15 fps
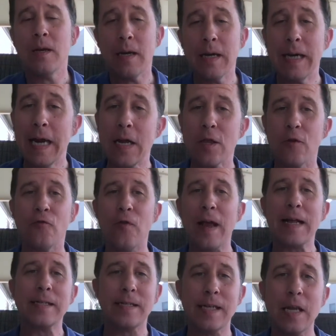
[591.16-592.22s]
Again, the
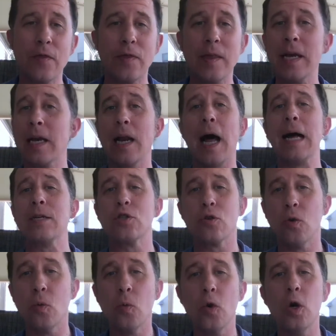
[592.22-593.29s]
fancy
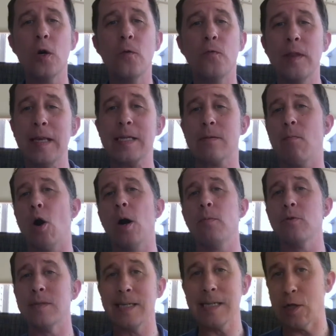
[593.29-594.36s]
theological word for these
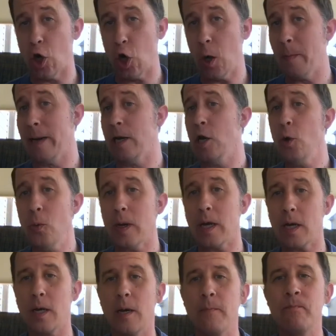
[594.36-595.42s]
marbles is
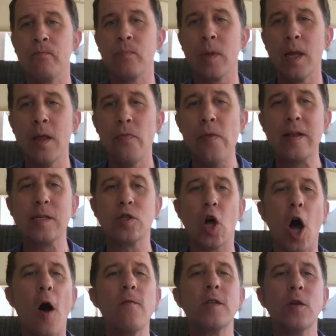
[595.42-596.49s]
hermeneutic. This is
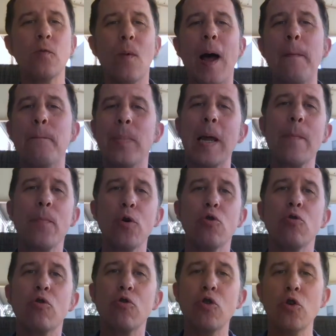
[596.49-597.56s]
often why people
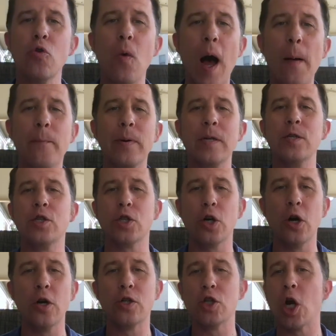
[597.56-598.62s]
who grew up in
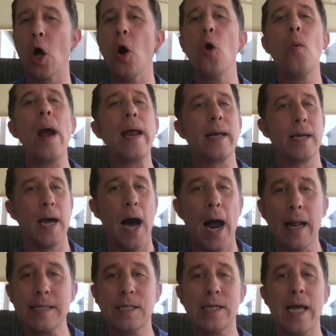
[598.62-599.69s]
church go away to
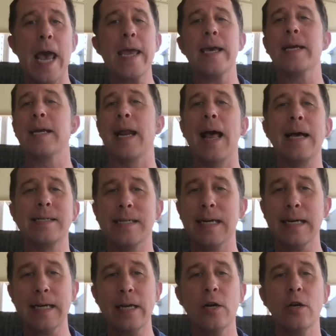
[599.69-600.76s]
college, take a class
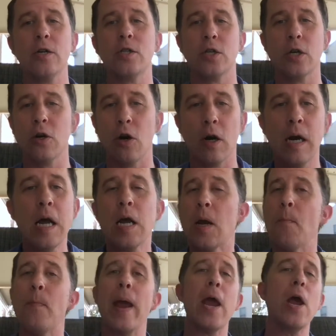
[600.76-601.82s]
in literature or
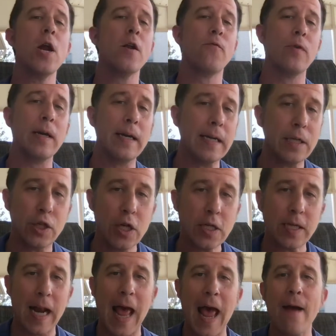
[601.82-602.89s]
comparative
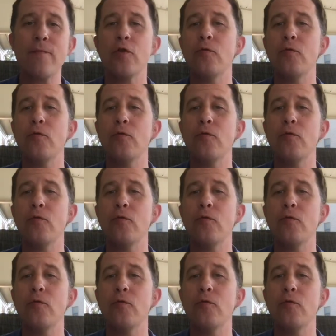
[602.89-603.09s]
religions, and have to